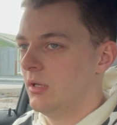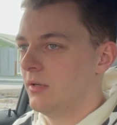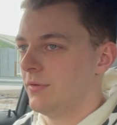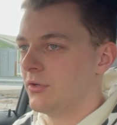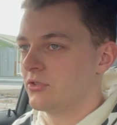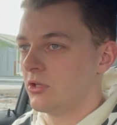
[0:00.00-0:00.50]

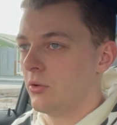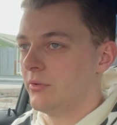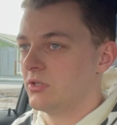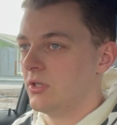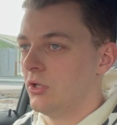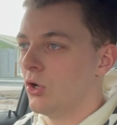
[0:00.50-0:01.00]
if I was to go
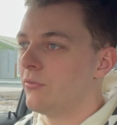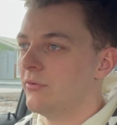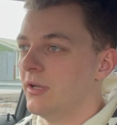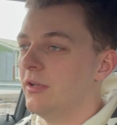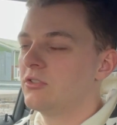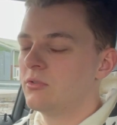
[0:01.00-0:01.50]
into the
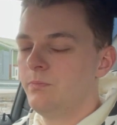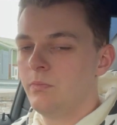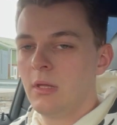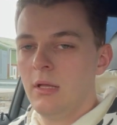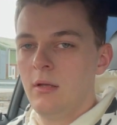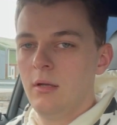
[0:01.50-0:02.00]
office,
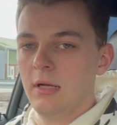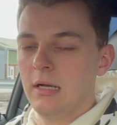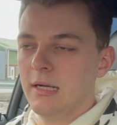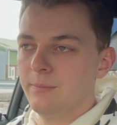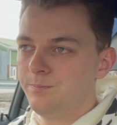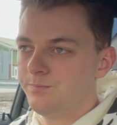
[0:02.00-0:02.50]

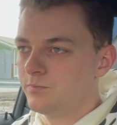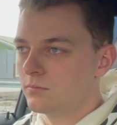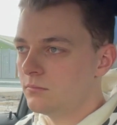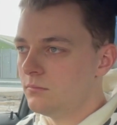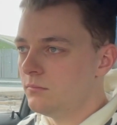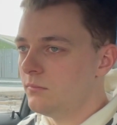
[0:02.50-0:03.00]
um,
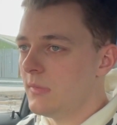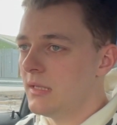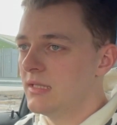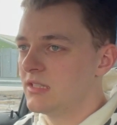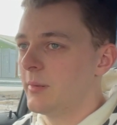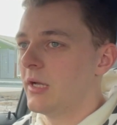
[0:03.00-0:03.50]

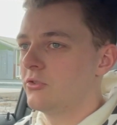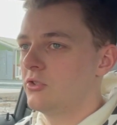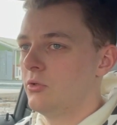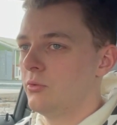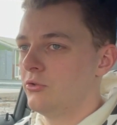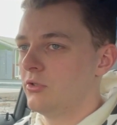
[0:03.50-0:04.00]
it's about
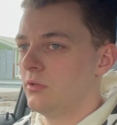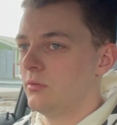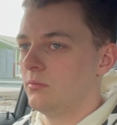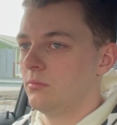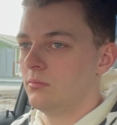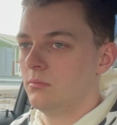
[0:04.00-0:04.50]

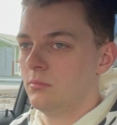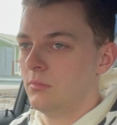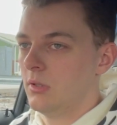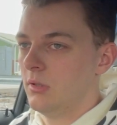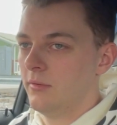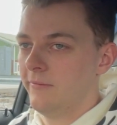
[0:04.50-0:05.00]

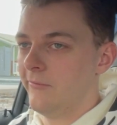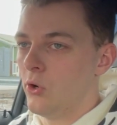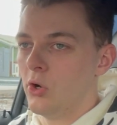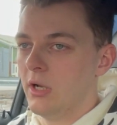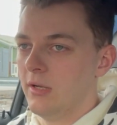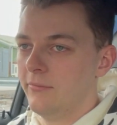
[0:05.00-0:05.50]

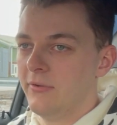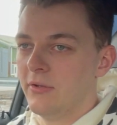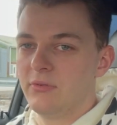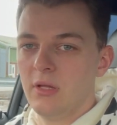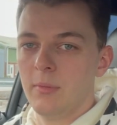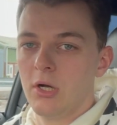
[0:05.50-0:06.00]
240,
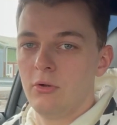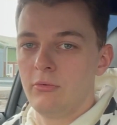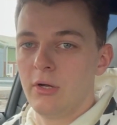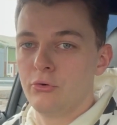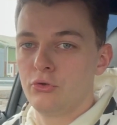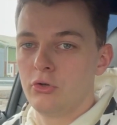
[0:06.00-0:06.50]
50 mile
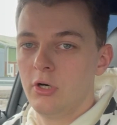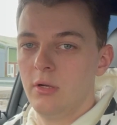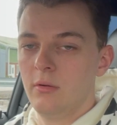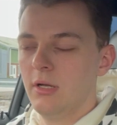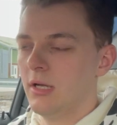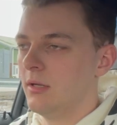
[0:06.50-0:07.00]
round trip,
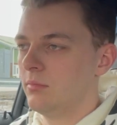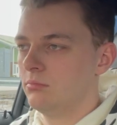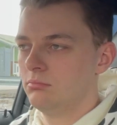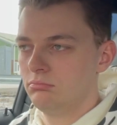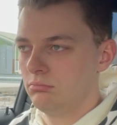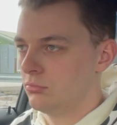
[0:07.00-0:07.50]
uh,
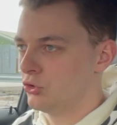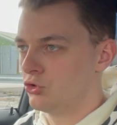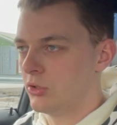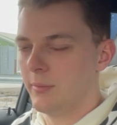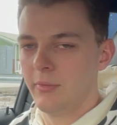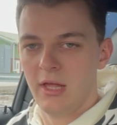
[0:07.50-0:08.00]

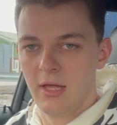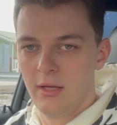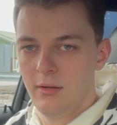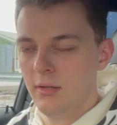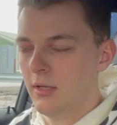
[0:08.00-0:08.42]
trip there,